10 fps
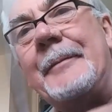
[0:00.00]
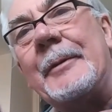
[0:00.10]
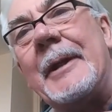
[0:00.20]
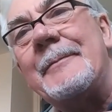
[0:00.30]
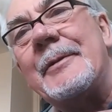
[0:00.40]

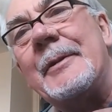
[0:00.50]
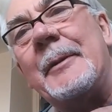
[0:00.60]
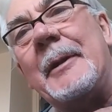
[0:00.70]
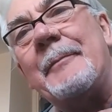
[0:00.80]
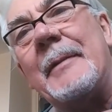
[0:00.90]
Okay, so
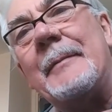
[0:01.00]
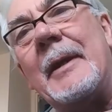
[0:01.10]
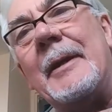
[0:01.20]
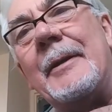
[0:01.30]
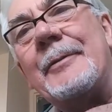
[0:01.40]
there we are.
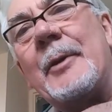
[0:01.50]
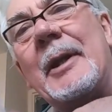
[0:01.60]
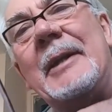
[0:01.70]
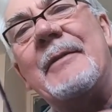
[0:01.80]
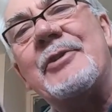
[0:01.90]
So I'm
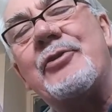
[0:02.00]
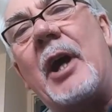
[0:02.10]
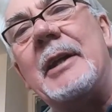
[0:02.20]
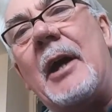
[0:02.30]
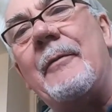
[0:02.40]
going to leave this
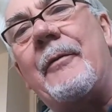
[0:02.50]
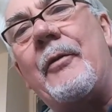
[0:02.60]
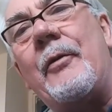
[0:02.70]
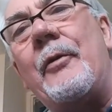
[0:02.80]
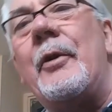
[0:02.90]
dry now
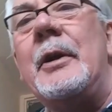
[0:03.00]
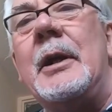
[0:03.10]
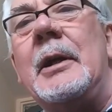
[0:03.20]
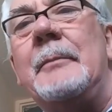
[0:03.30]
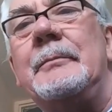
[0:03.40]
for
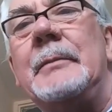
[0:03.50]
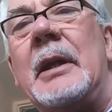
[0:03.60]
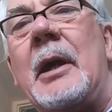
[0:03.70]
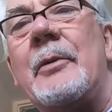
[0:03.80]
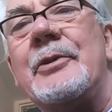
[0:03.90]

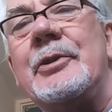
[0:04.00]
an hour or